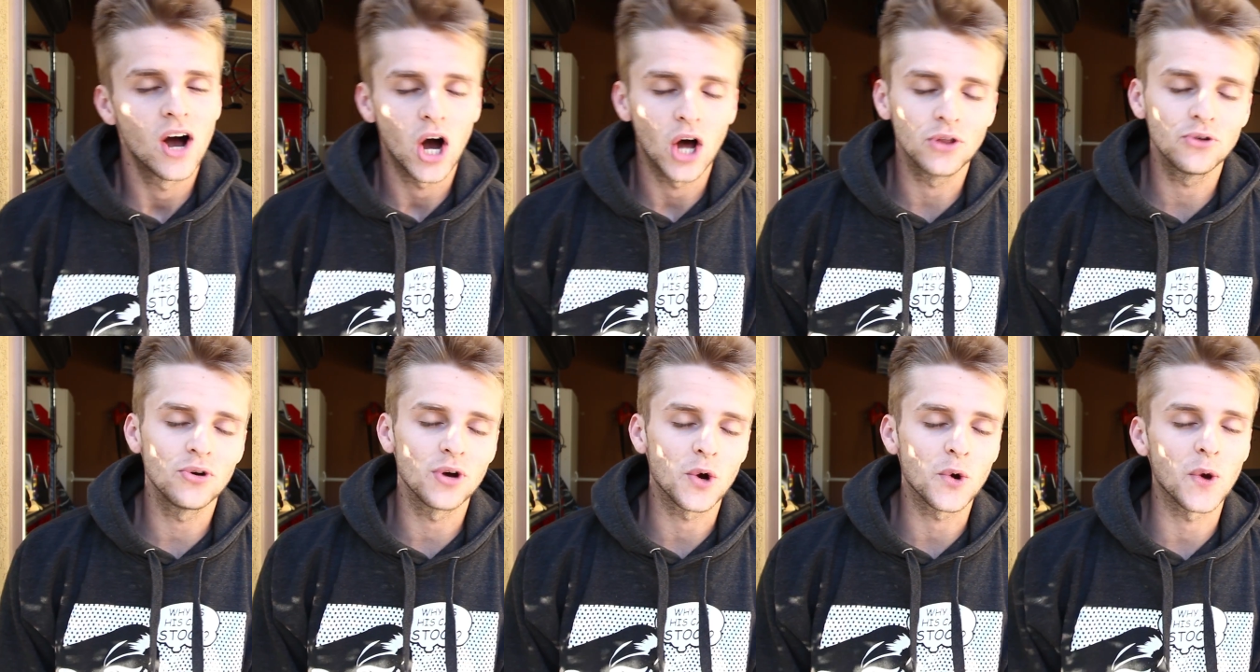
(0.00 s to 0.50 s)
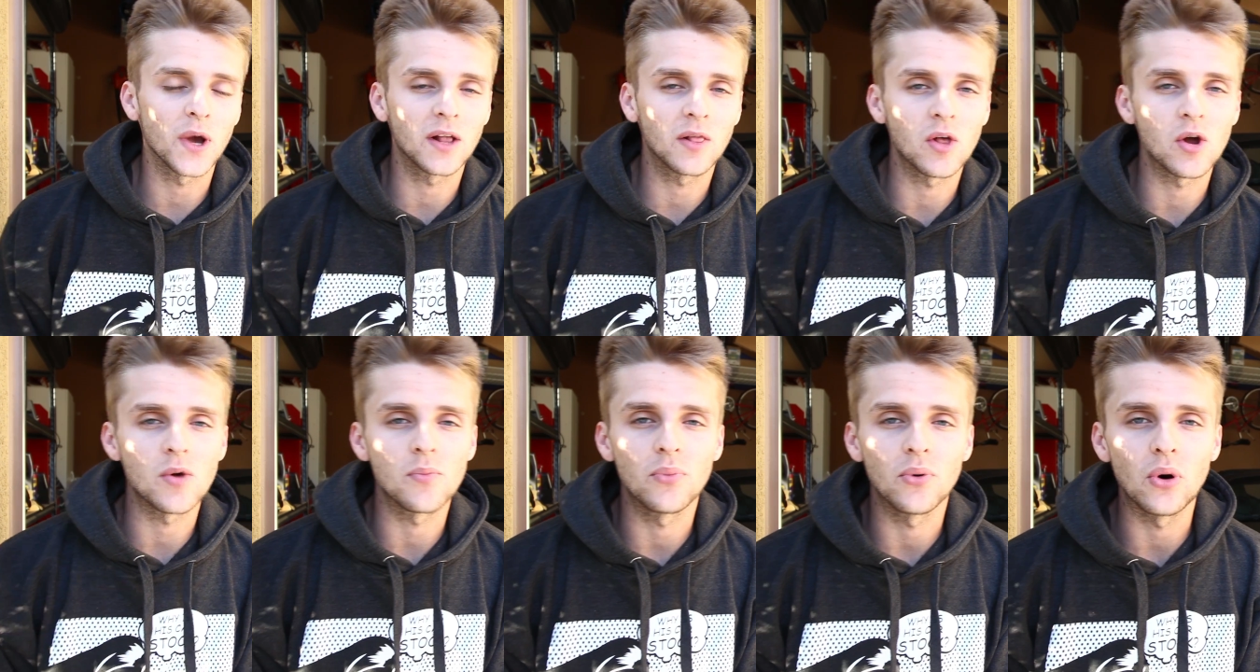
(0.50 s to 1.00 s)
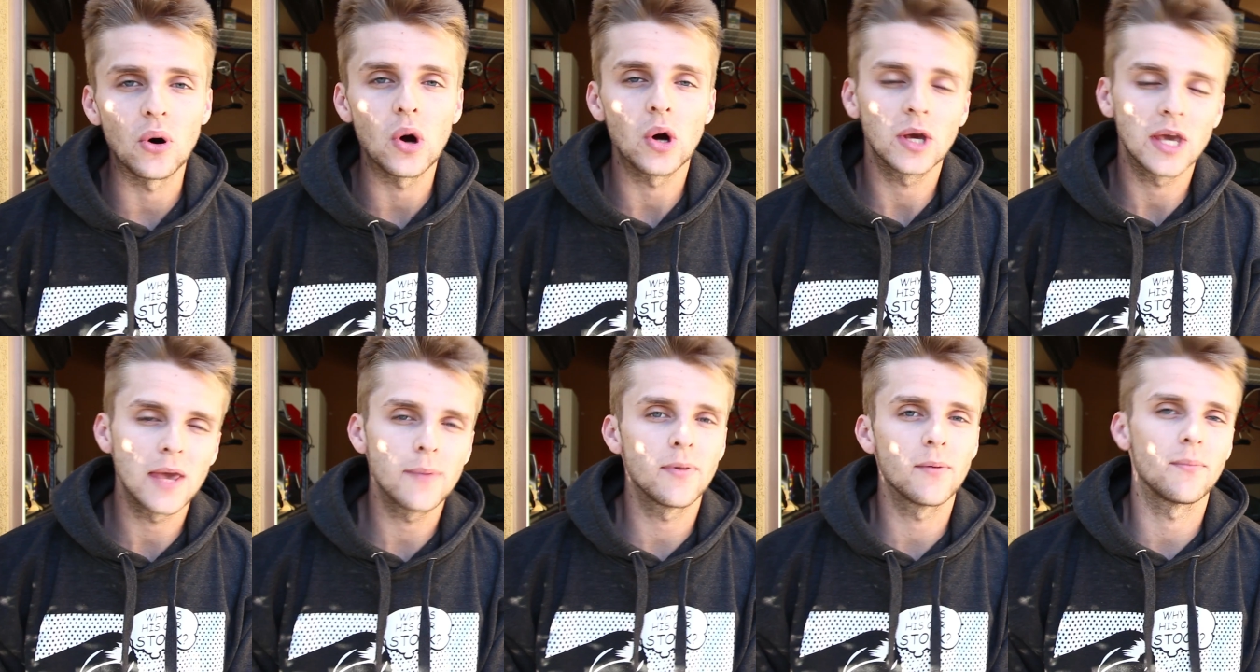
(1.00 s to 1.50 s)
I'll do a quick little pull.
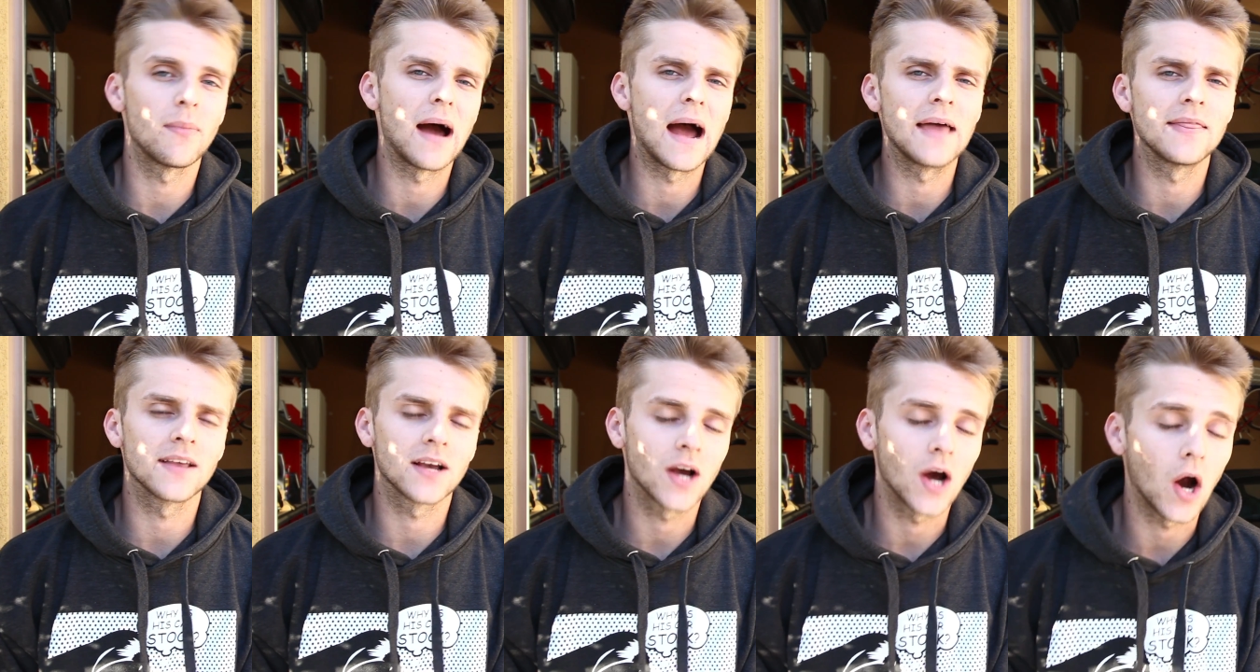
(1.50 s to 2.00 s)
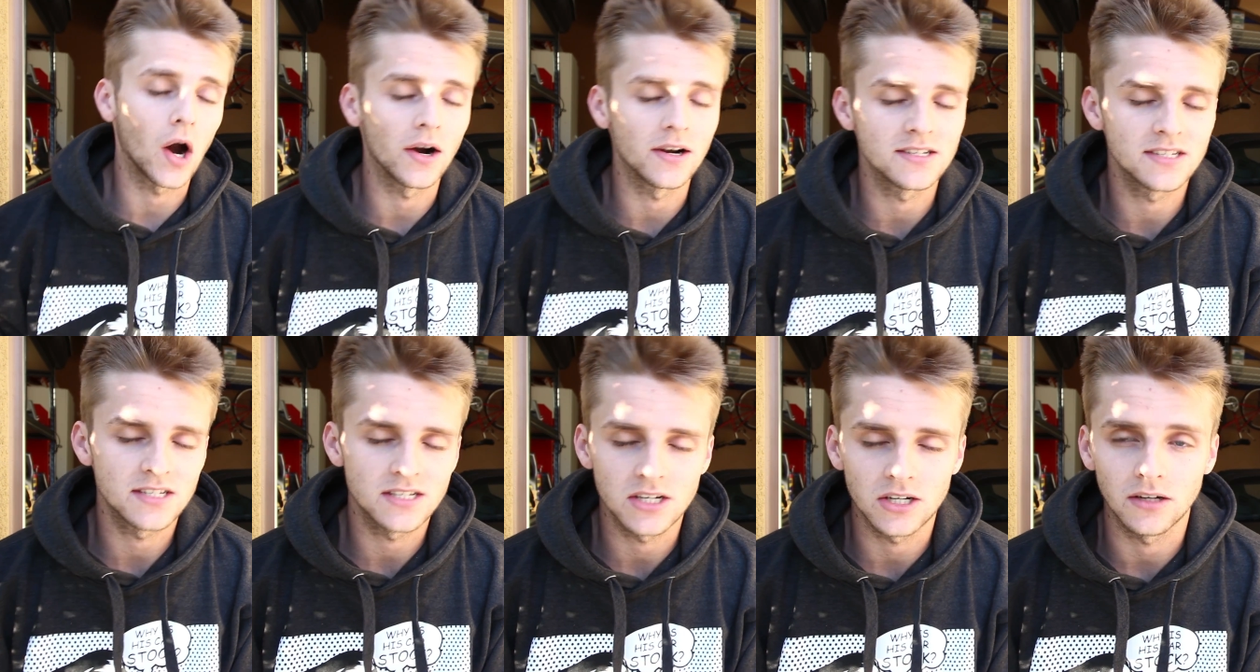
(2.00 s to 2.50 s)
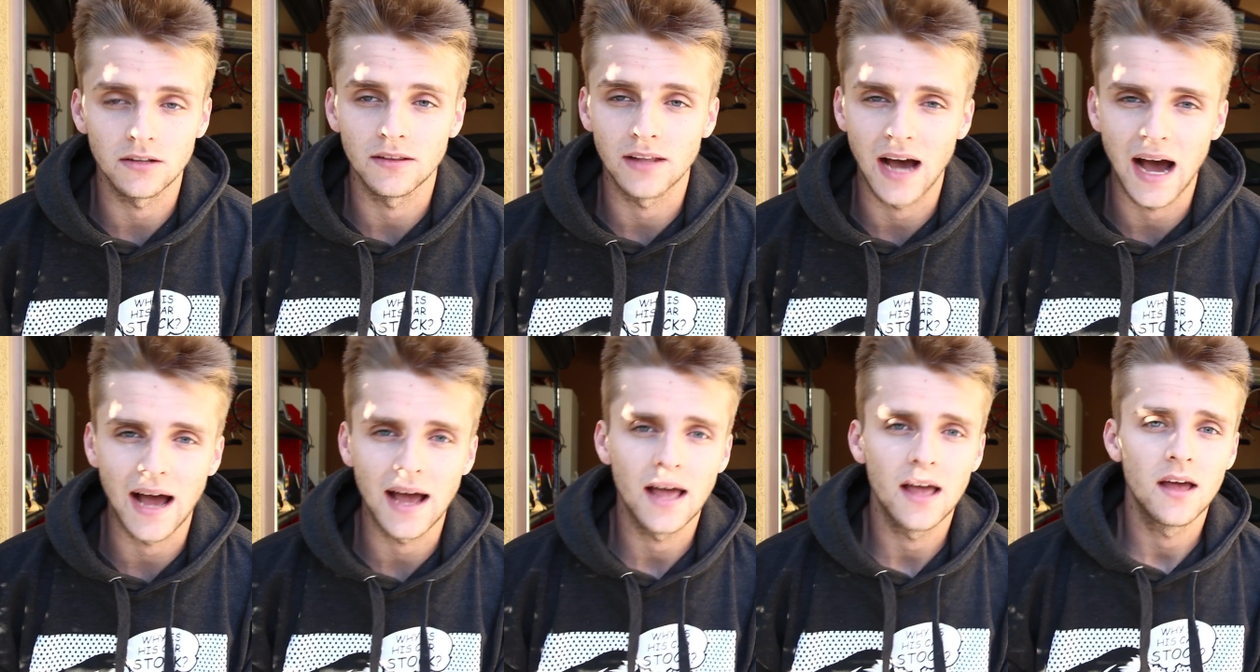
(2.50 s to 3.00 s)
Keep in mind the car is still
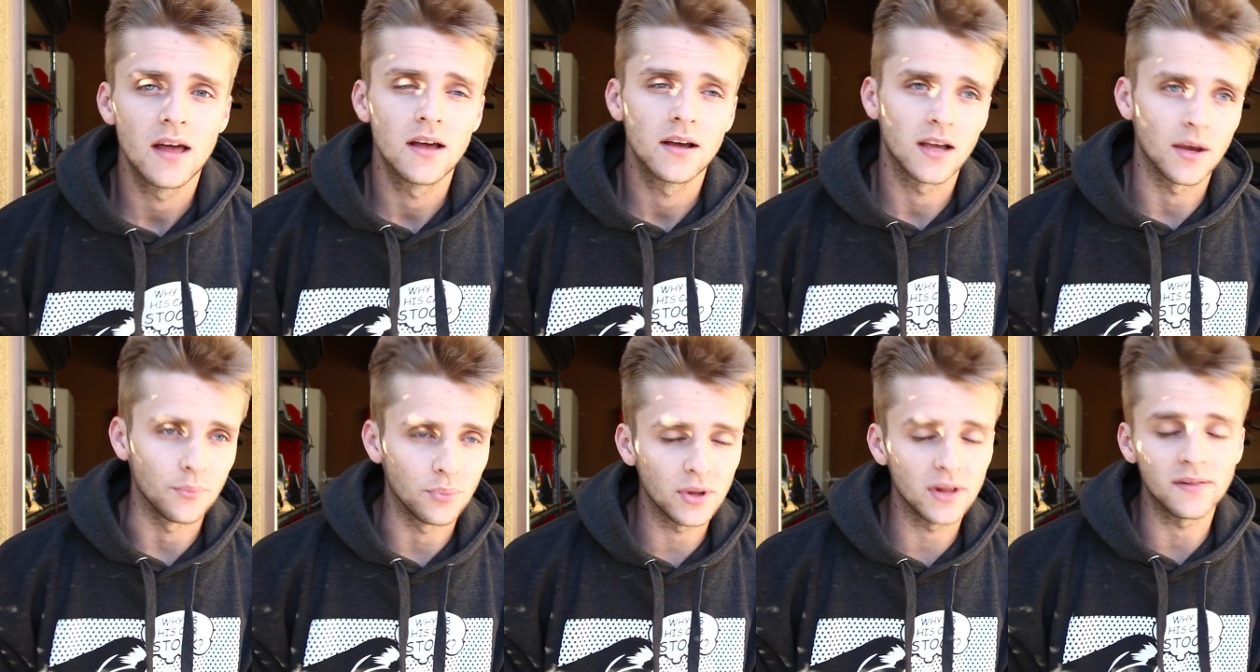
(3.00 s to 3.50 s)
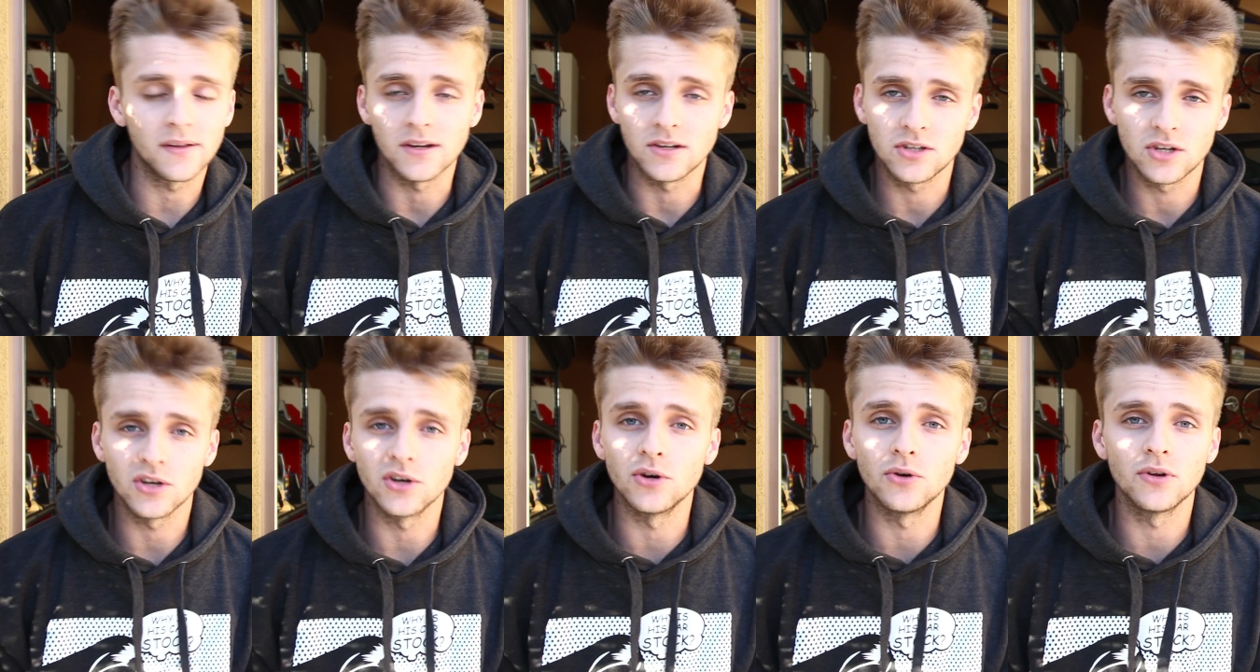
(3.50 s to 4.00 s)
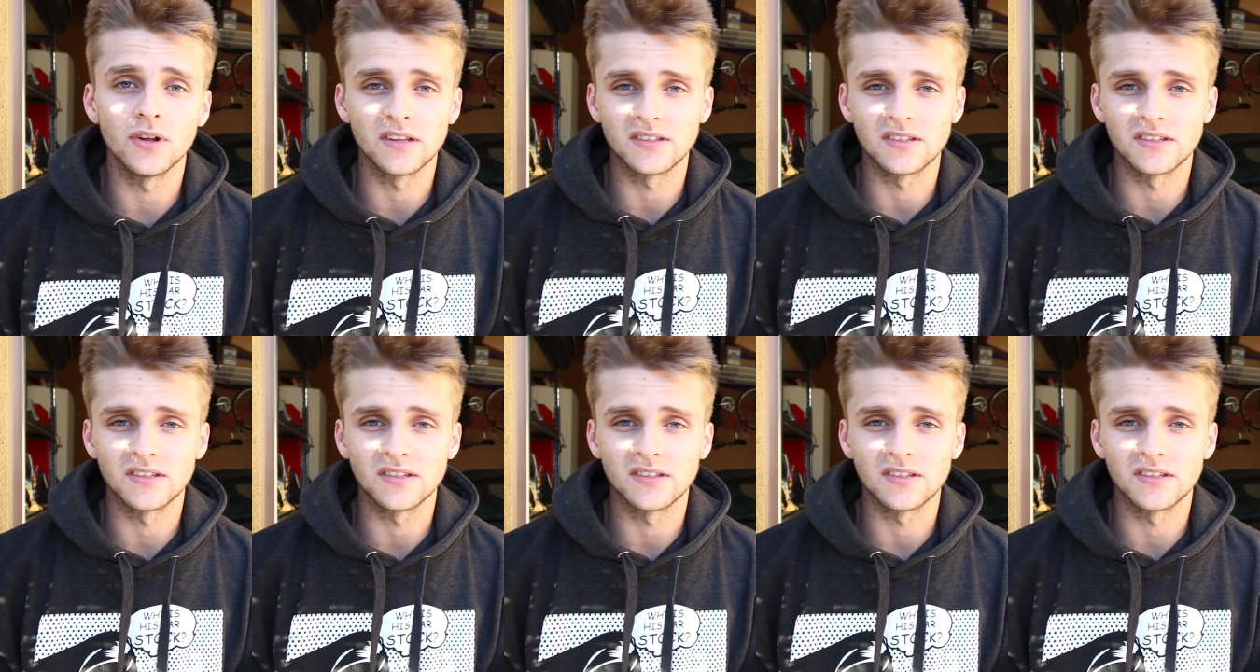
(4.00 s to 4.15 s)
not completely tuned.